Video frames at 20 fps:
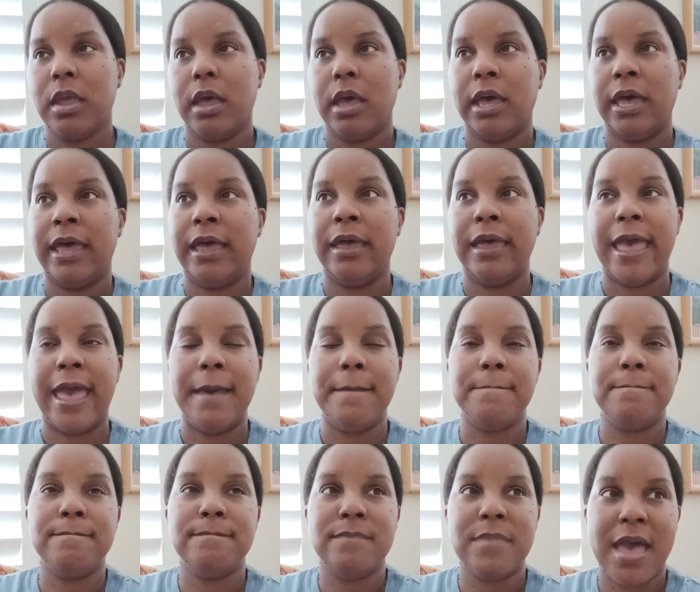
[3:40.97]
At
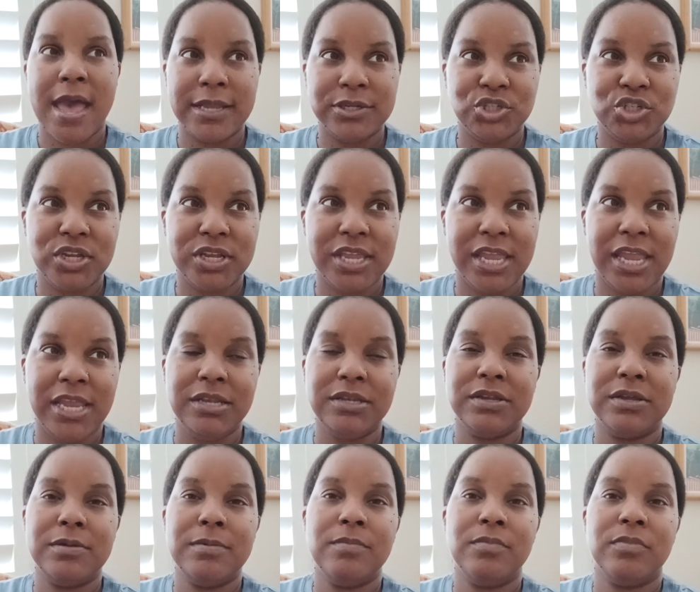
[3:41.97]
Magic
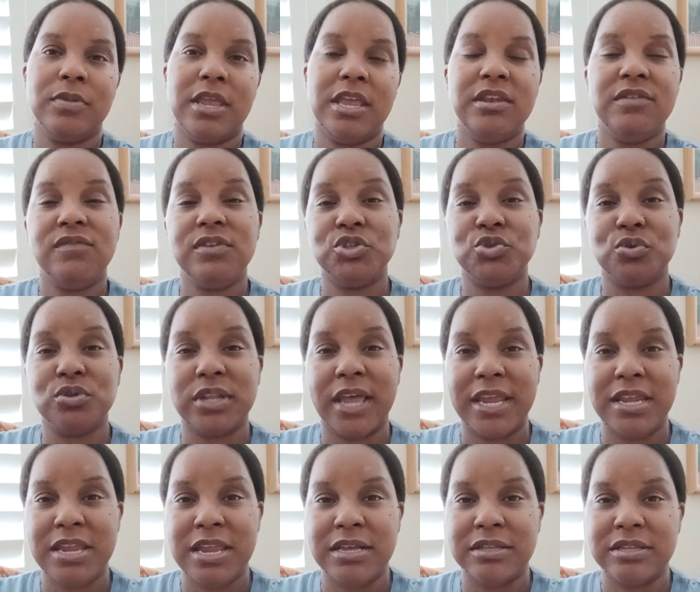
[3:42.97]
Kingdom, individual
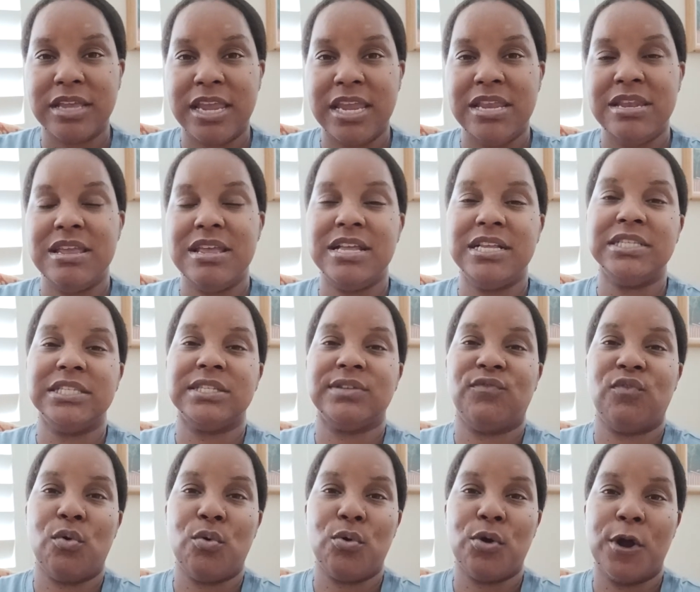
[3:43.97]
Lightning Lane is
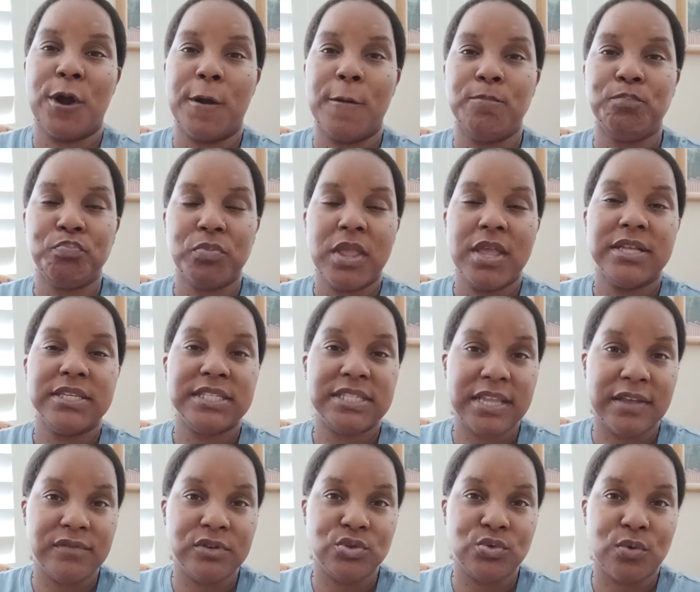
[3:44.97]
for
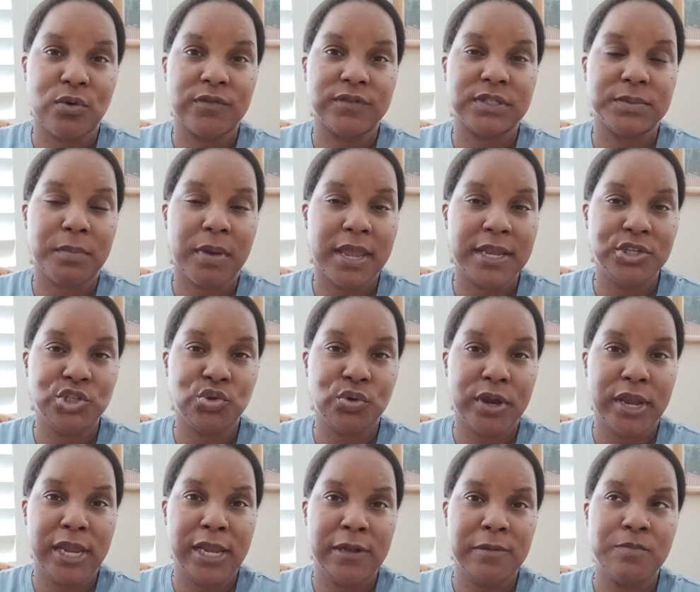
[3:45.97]
Seven Dwarfs Mine
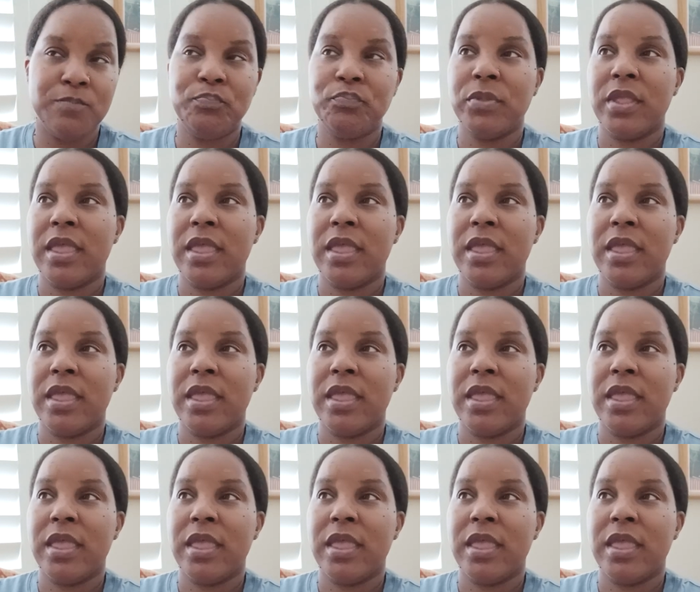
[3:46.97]
Train.